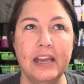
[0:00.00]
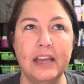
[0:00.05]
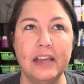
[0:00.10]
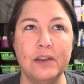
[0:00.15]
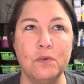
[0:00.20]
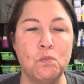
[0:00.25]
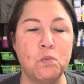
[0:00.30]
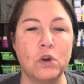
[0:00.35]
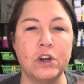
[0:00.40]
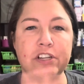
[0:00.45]

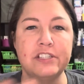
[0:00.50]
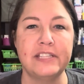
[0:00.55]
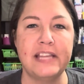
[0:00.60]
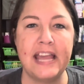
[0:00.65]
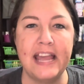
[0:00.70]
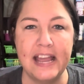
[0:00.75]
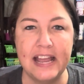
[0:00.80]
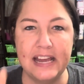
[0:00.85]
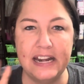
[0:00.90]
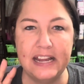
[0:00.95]
words
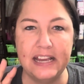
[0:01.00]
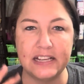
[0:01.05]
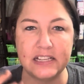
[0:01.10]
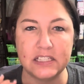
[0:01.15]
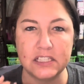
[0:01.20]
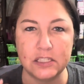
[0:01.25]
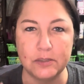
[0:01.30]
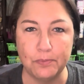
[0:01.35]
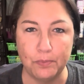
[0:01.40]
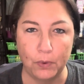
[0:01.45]
can't
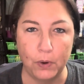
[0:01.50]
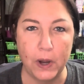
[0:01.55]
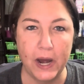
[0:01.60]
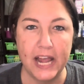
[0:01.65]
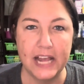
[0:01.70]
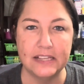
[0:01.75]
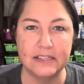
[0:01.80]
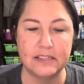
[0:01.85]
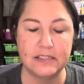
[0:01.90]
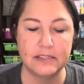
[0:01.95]

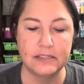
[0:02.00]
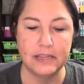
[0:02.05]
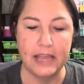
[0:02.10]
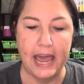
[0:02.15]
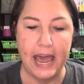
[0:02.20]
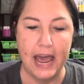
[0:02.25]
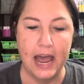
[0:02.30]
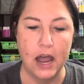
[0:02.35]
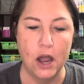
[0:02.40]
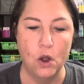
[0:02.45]
express
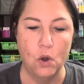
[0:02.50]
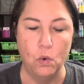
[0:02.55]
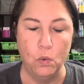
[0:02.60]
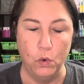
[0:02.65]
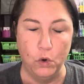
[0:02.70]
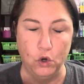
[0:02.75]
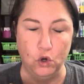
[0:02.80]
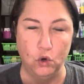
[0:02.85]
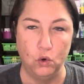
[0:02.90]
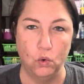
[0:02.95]
how
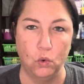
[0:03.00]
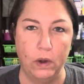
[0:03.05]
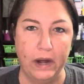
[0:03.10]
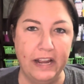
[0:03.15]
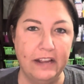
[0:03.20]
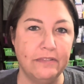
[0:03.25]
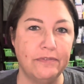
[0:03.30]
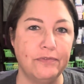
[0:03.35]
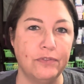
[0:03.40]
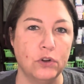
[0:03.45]

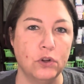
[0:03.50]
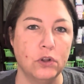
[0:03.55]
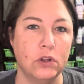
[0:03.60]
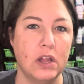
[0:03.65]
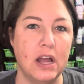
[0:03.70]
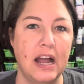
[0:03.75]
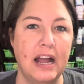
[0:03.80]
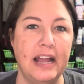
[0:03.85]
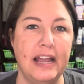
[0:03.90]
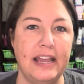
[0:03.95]
grateful
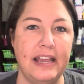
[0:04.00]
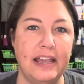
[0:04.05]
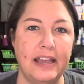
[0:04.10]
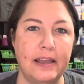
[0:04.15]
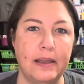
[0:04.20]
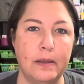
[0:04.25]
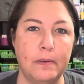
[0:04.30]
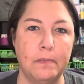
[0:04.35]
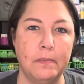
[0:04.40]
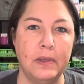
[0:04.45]
I
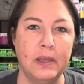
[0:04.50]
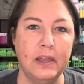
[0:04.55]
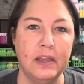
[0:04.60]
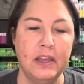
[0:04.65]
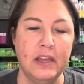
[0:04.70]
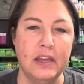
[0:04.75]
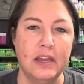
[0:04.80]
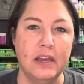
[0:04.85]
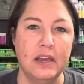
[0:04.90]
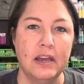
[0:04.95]
am
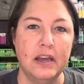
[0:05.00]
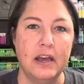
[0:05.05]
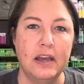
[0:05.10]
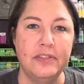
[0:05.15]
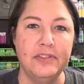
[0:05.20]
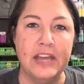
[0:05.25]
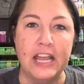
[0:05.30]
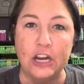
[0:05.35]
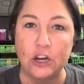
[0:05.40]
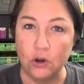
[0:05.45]

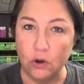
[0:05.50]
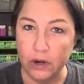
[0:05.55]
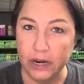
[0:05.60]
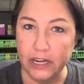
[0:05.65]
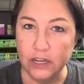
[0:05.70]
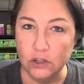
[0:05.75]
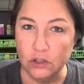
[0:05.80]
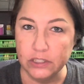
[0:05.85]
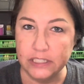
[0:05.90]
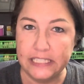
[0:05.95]
that
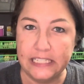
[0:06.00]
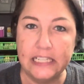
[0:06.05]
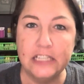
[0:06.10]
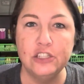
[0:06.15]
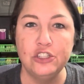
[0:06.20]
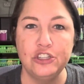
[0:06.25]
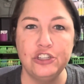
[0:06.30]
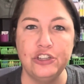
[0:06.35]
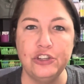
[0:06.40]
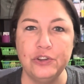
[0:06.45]
Kringle
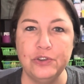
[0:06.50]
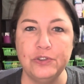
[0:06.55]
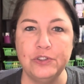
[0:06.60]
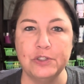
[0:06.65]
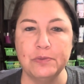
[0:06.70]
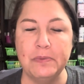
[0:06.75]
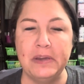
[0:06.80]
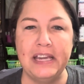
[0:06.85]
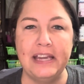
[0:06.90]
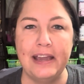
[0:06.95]
did
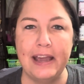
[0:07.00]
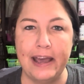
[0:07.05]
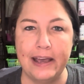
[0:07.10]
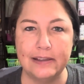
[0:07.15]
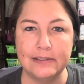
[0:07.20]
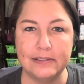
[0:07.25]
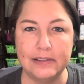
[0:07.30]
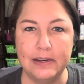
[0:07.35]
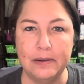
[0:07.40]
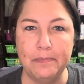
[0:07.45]
choose me
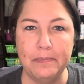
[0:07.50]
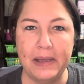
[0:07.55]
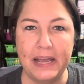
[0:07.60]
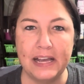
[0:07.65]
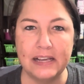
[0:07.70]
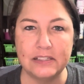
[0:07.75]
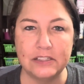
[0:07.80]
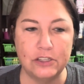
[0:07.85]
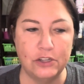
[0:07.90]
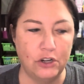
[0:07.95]
as an
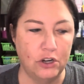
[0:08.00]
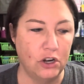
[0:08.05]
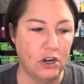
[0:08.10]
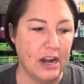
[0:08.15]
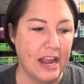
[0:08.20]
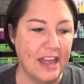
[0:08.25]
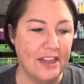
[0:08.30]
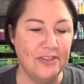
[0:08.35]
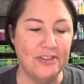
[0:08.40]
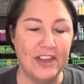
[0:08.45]
ambassador
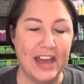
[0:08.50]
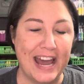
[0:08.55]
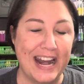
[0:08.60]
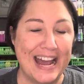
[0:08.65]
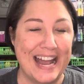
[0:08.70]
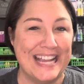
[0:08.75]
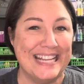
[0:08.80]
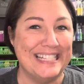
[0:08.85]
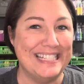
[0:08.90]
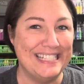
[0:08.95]
and that
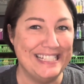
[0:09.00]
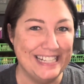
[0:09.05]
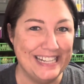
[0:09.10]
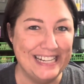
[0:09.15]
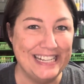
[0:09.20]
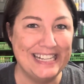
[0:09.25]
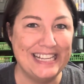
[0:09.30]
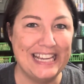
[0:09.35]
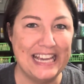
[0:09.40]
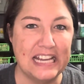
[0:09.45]
I
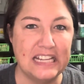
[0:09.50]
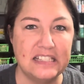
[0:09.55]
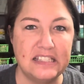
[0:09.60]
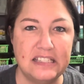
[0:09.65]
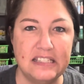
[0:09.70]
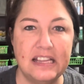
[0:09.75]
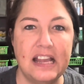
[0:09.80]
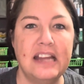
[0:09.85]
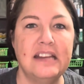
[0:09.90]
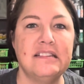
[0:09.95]
did get
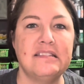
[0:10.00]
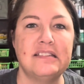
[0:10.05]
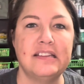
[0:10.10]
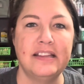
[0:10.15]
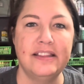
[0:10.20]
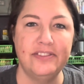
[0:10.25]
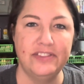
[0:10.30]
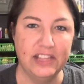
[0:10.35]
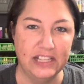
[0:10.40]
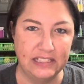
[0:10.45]
sent
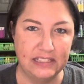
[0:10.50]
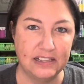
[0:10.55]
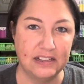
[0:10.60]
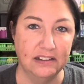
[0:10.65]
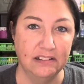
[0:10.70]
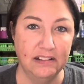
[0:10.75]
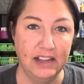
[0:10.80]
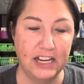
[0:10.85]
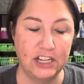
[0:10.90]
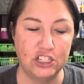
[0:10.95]
this
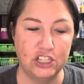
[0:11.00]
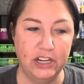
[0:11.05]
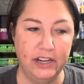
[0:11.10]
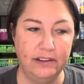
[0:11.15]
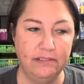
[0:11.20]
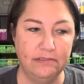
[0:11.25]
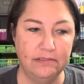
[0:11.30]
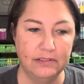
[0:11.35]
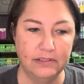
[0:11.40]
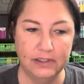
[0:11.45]

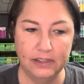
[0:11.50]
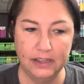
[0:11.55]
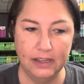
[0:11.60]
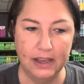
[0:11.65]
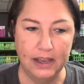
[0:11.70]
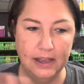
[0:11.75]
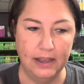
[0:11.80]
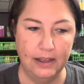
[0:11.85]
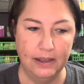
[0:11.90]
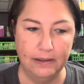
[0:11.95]
collection.
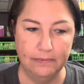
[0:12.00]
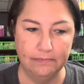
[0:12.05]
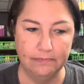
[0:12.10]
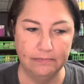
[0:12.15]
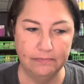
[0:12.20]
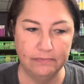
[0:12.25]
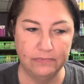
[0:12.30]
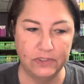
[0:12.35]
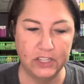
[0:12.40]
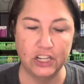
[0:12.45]

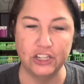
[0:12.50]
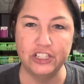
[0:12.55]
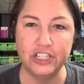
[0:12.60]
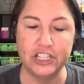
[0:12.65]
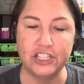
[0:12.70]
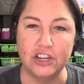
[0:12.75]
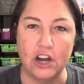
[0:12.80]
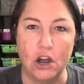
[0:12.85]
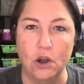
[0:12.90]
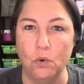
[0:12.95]
There
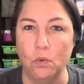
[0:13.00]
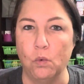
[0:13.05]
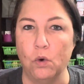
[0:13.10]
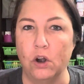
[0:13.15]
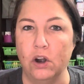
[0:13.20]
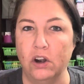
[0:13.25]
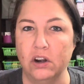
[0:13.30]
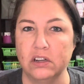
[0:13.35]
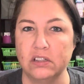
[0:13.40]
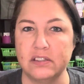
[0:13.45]
just aren't
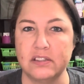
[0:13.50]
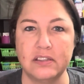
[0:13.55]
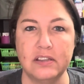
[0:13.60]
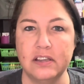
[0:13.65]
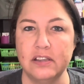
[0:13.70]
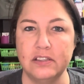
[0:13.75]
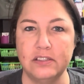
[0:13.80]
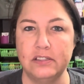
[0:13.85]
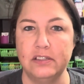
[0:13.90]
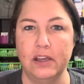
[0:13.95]
words.
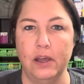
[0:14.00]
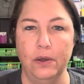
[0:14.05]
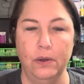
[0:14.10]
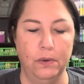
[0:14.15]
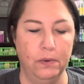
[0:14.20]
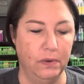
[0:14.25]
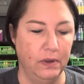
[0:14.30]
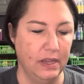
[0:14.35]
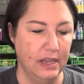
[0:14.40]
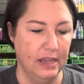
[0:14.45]

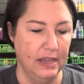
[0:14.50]
So